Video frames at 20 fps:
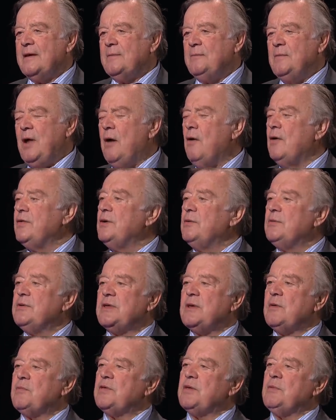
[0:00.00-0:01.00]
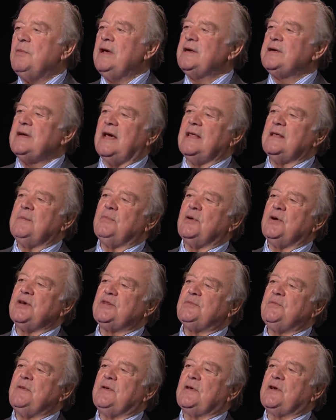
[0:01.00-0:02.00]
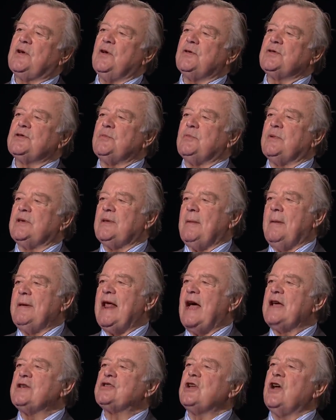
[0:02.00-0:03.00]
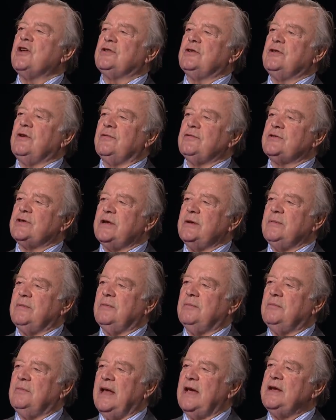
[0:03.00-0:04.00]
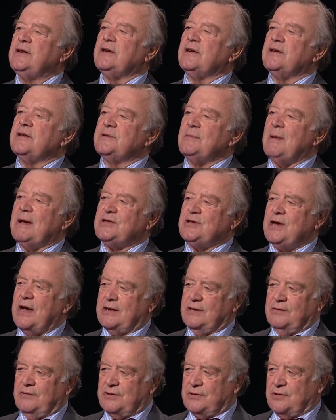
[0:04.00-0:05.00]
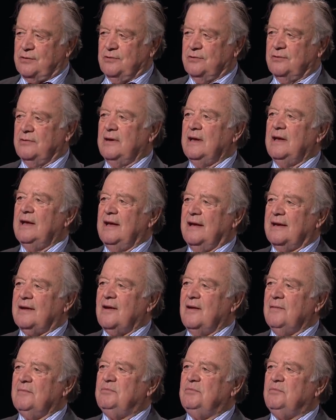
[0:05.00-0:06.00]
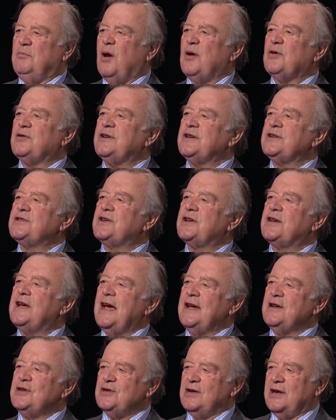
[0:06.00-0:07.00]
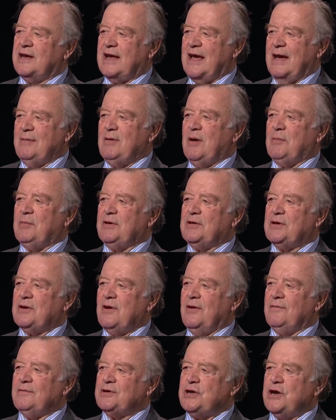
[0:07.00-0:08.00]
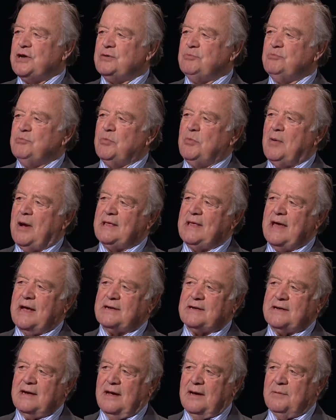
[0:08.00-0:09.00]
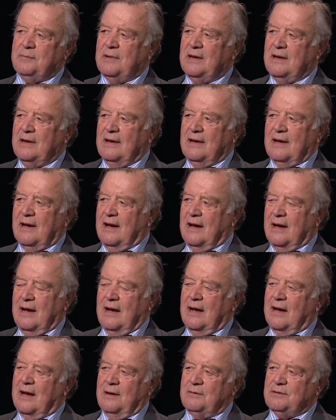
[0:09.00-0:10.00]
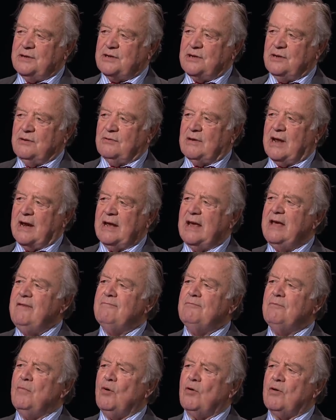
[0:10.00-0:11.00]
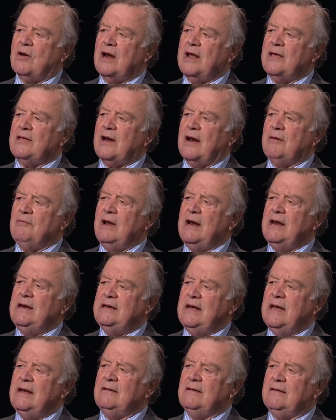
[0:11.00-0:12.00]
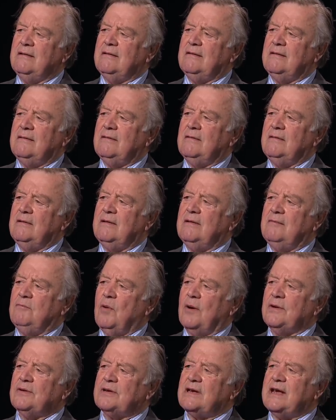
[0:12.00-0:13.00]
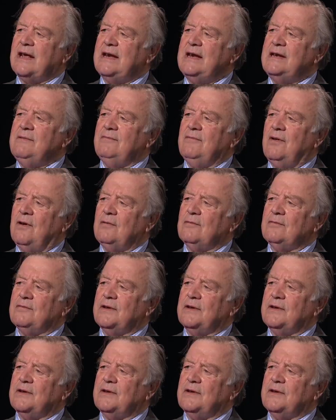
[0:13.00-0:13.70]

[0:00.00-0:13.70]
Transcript: No, there, there, there weren't other boys to gossip with. I mean, I started, obviously, later, as my secondary school. Politics occasionally came up in the conversation. By that time, I, I was still getting even more clear that I really did want to get involved.